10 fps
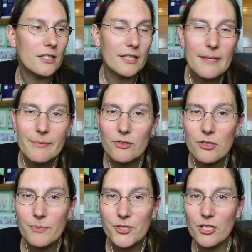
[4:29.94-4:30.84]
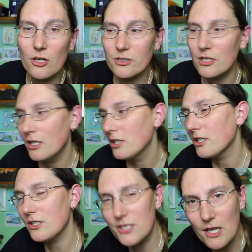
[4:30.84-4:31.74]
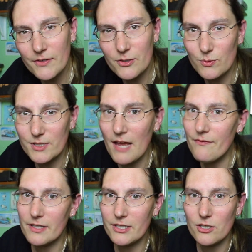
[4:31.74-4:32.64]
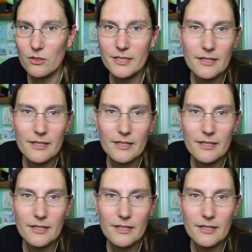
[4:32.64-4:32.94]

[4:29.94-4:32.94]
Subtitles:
The Labour group were shocked. The Conservatives were definitely shocked.